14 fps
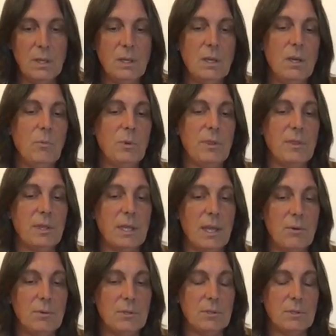And with the
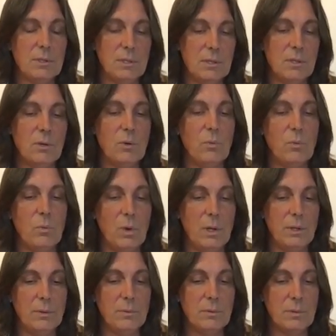count, 1,